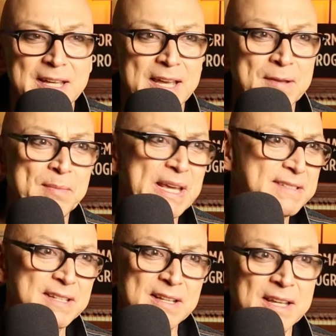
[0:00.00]
And
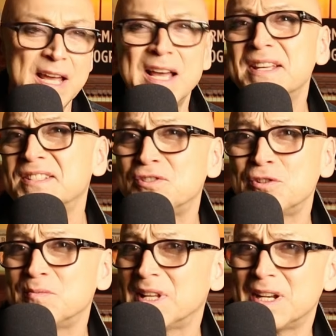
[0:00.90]
basically, I
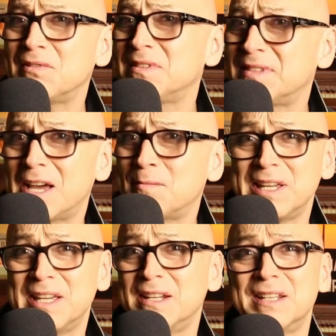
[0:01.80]
assume that every time
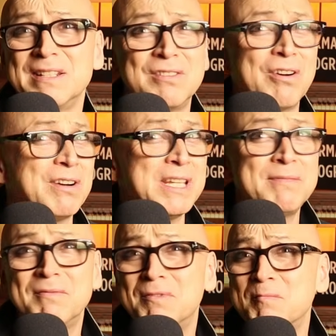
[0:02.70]
I get a guitar,
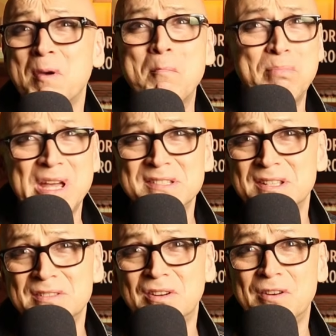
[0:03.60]
even from the
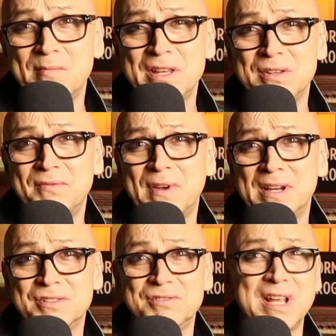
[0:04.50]
best guitar
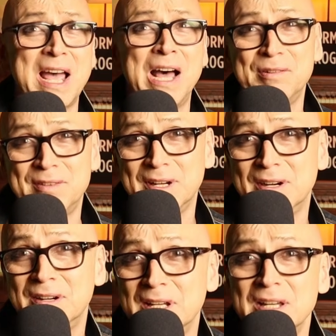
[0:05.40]
manufacturers out
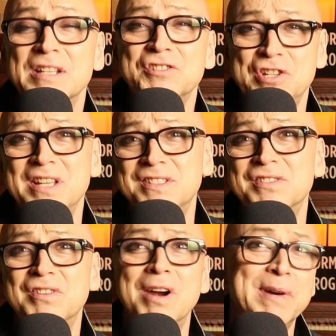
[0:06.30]
there,
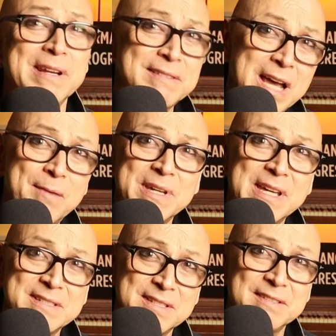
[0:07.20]
chances are by the time it
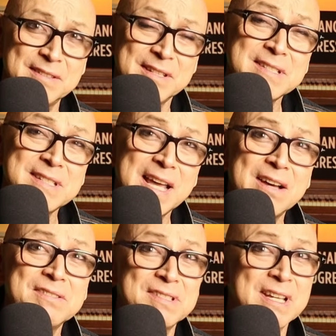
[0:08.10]
gets into this
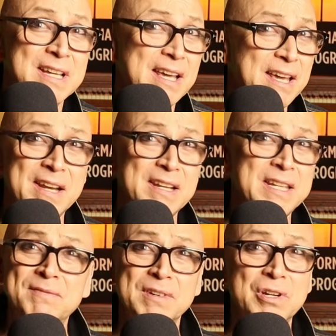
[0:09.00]
house and it
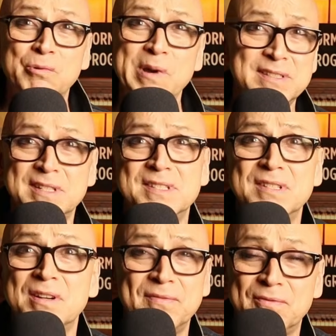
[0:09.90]
even acquaints
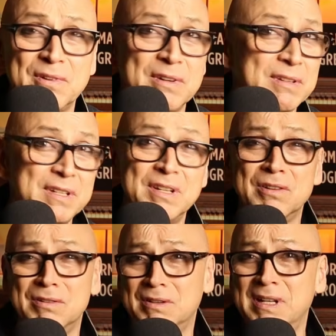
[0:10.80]
itself for, you
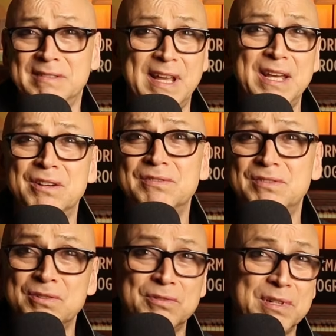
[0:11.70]
know, a day or
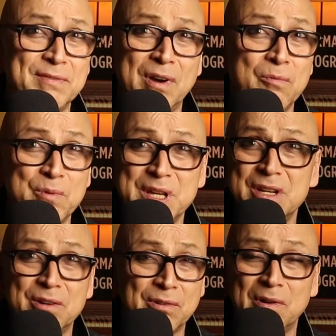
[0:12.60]
two or even a
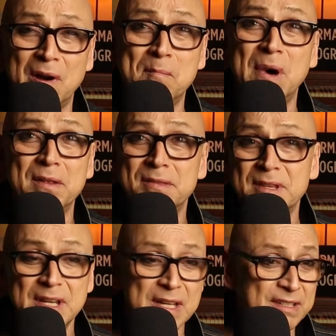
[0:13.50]
week or a month,
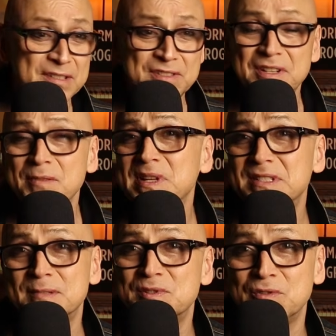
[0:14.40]
there's going to be
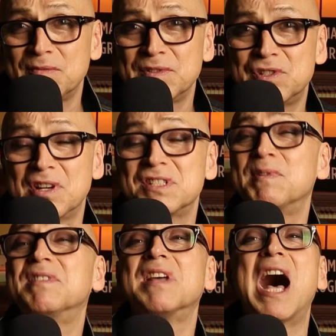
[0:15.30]
some sort of
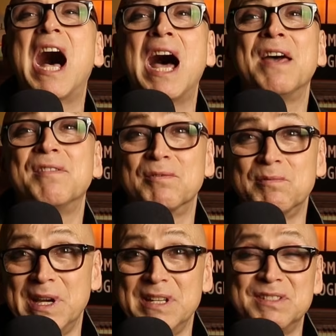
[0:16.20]
adjustment either
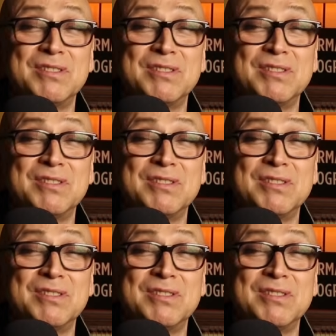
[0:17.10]
way.